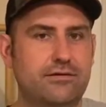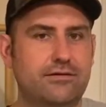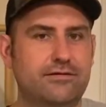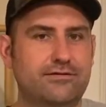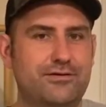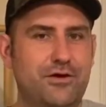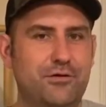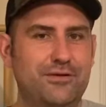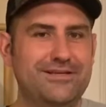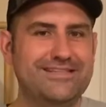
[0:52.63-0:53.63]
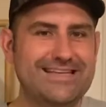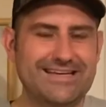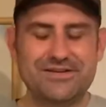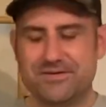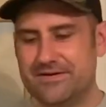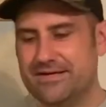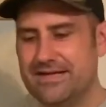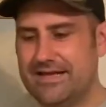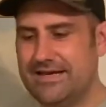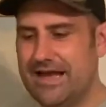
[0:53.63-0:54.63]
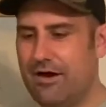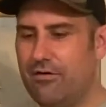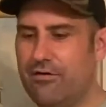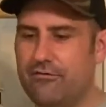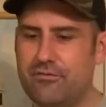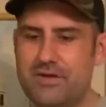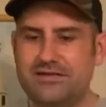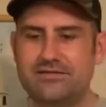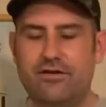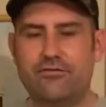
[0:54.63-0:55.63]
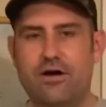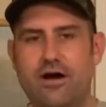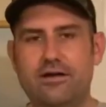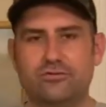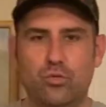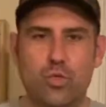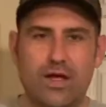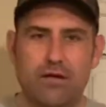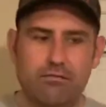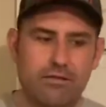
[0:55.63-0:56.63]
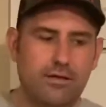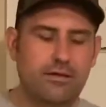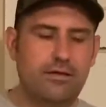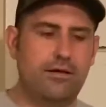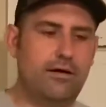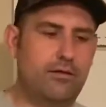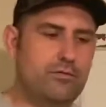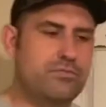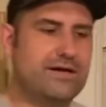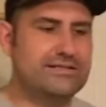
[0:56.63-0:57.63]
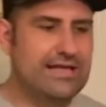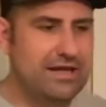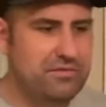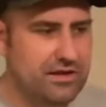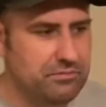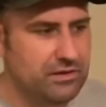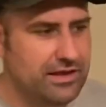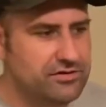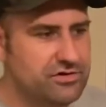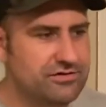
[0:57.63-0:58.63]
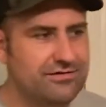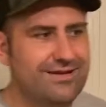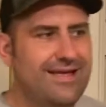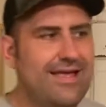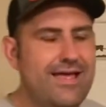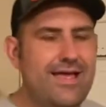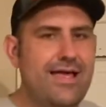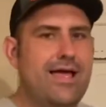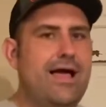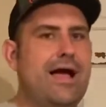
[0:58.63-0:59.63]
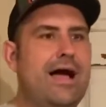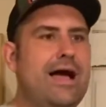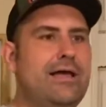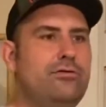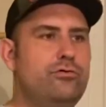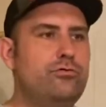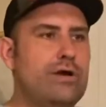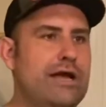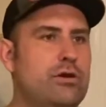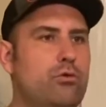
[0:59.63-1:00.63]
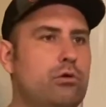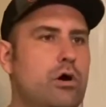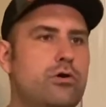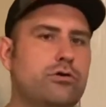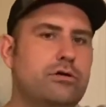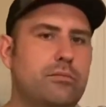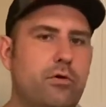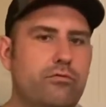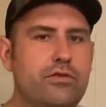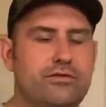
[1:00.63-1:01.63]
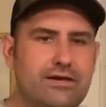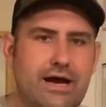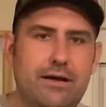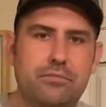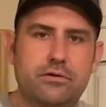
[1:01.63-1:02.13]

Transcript: So let's get into it. Now, for myself as well, with my slide manipulations, I no longer come over the top.